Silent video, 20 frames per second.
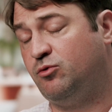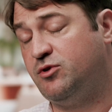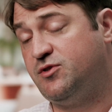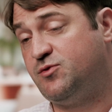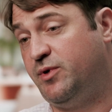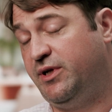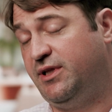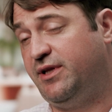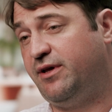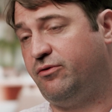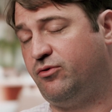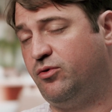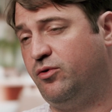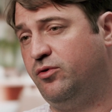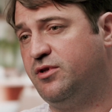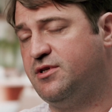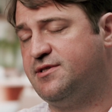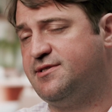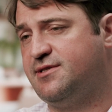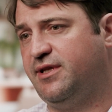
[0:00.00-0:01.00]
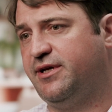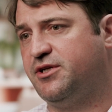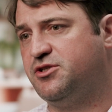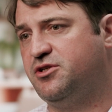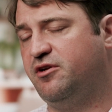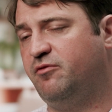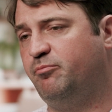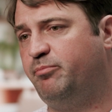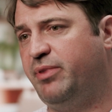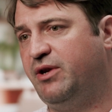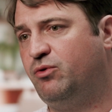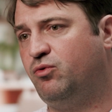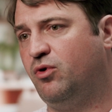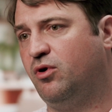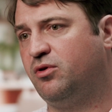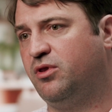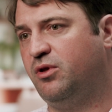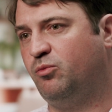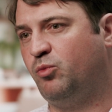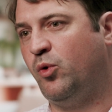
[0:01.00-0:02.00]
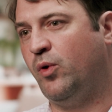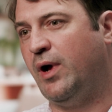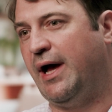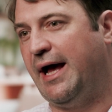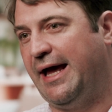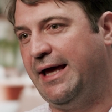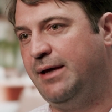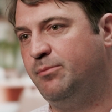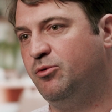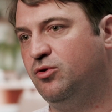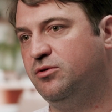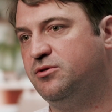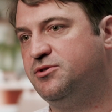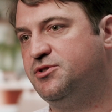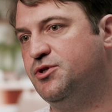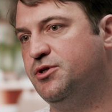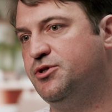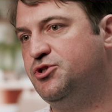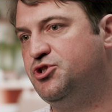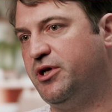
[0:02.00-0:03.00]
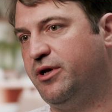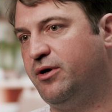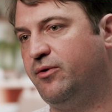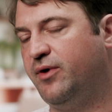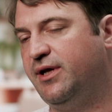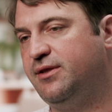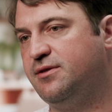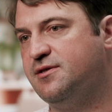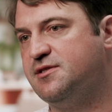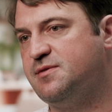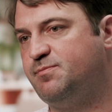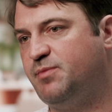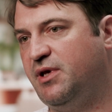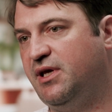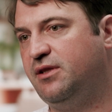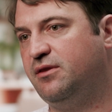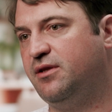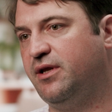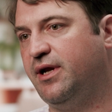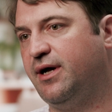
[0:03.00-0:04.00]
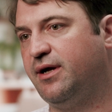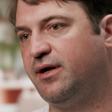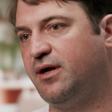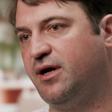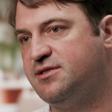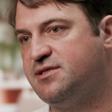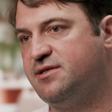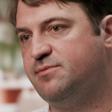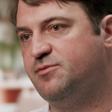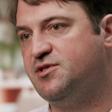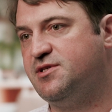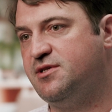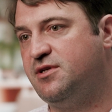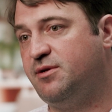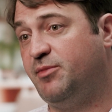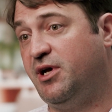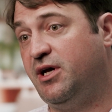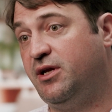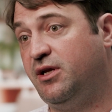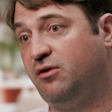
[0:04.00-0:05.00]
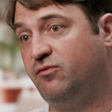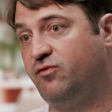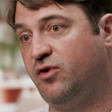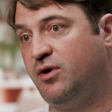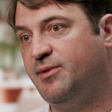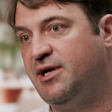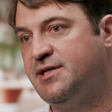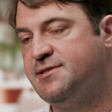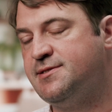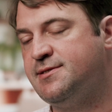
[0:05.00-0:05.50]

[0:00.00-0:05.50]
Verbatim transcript: And it was really through the selection of Bedrock that we were able to generate the speed that our customers are demanding from